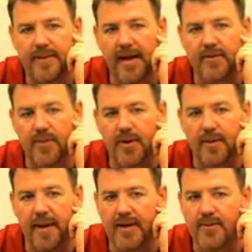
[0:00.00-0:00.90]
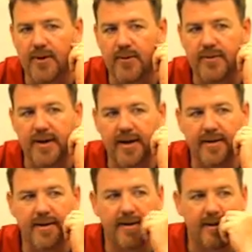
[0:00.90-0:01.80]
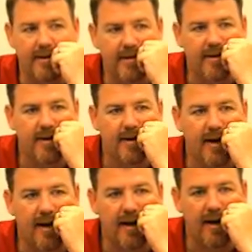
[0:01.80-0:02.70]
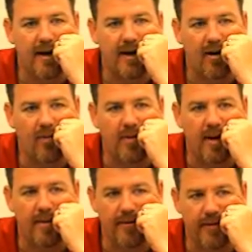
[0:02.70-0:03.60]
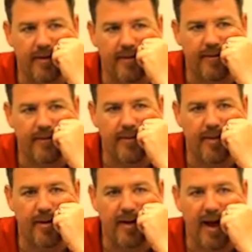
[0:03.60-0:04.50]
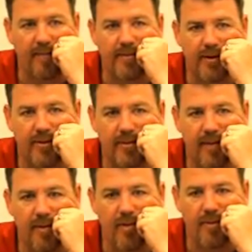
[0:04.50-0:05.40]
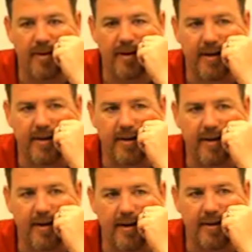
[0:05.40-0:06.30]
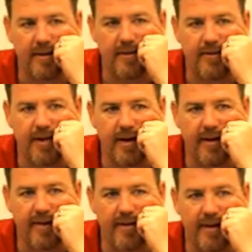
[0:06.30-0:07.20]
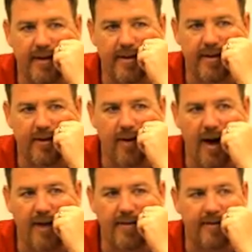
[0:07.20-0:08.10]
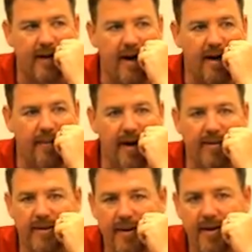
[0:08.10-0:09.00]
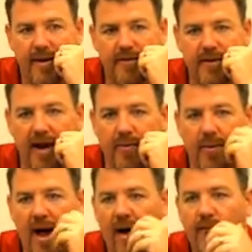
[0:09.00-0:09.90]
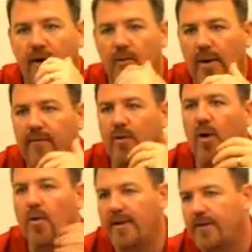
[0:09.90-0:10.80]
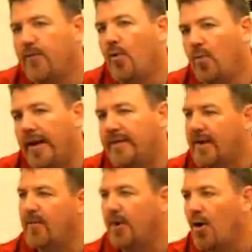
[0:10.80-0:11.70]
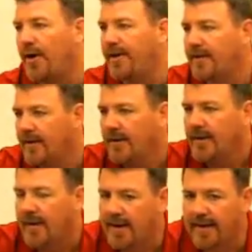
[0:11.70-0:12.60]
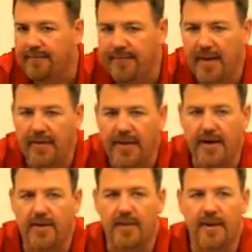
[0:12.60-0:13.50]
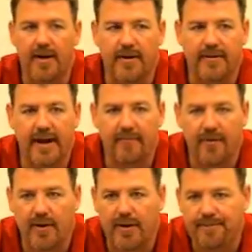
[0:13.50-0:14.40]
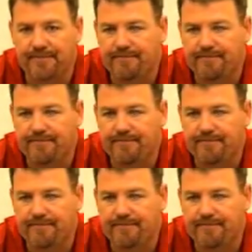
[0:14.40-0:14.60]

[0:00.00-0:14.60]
things we're going to be introducing at homecoming for the ball game, so I'm hoping to see that the crowd is excited about seeing how far we've grown in the 4 weeks that we're gone. I think it could be a good time for all.